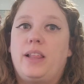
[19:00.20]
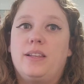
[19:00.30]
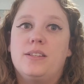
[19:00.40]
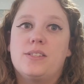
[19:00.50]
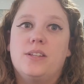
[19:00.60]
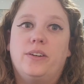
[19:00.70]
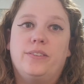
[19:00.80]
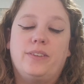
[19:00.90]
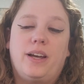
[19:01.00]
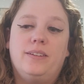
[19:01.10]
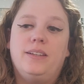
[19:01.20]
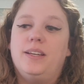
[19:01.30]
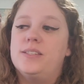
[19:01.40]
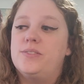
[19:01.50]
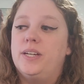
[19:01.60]
fact that it's snowing
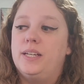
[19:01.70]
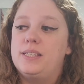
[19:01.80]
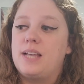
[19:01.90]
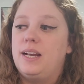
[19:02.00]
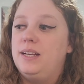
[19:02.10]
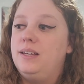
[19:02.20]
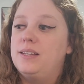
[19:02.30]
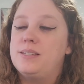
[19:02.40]
finally is very exciting.